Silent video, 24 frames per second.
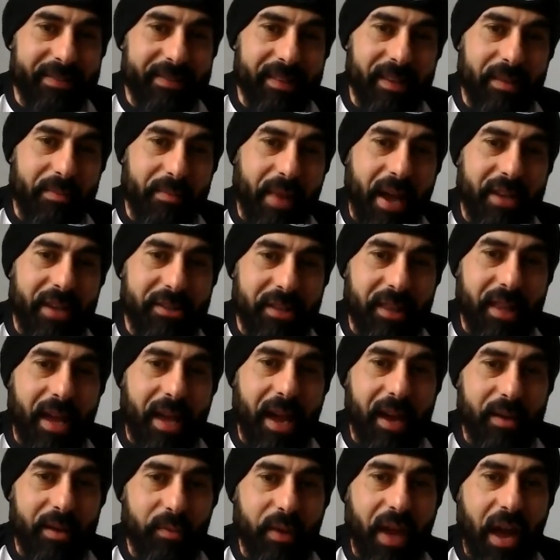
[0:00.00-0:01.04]
Imagine
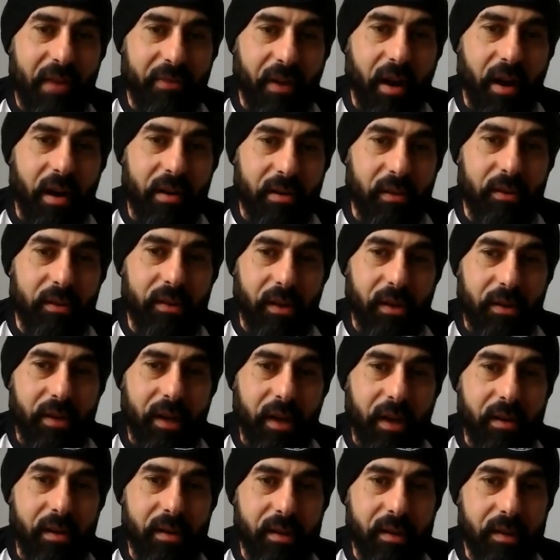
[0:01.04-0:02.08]
that. We have Arnold on
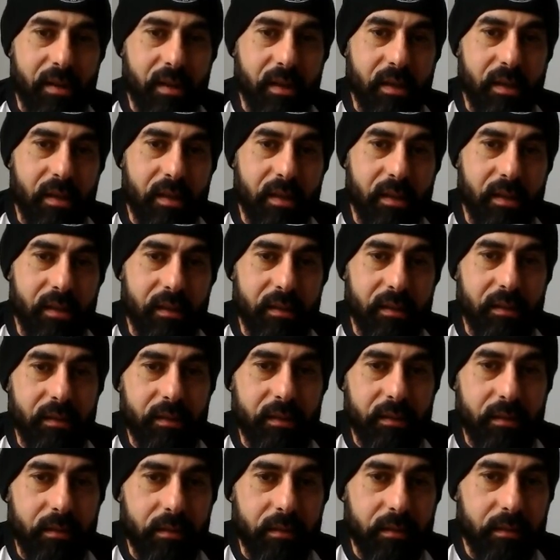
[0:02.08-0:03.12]
here. Yeah,
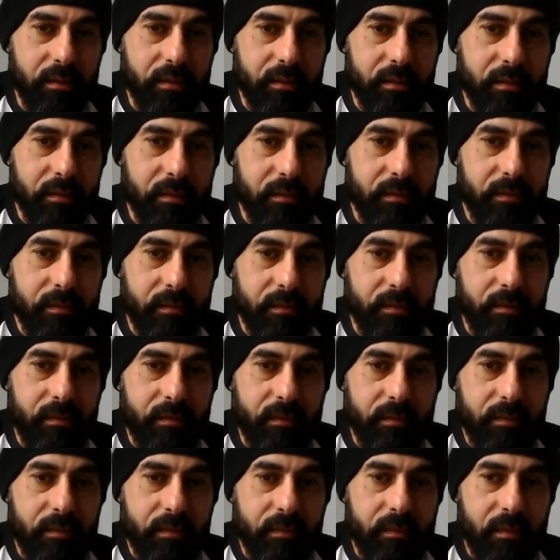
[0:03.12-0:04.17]
that would be pretty cool.
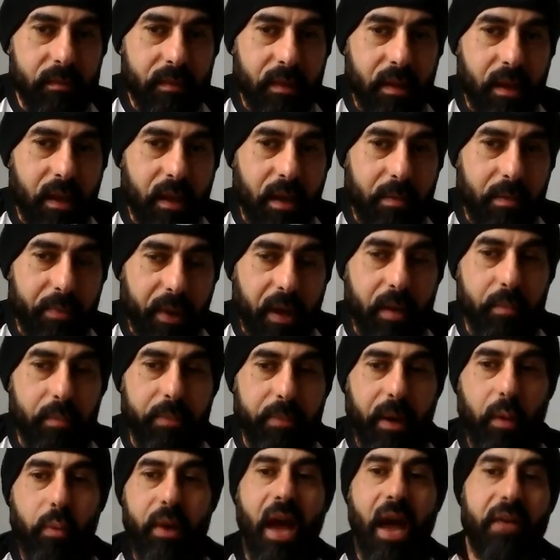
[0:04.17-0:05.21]
Yeah, but
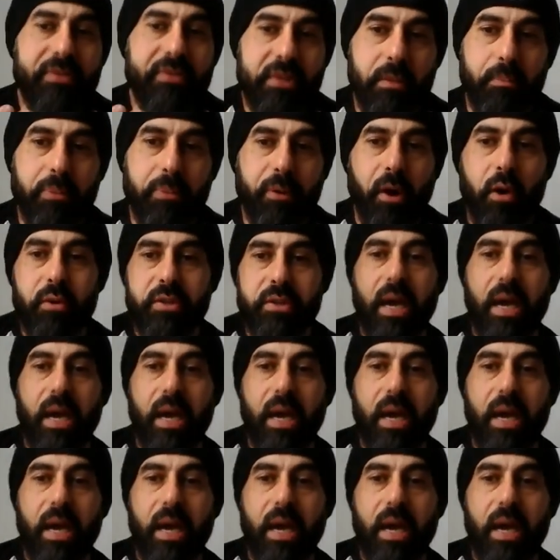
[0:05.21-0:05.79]
we have some pros,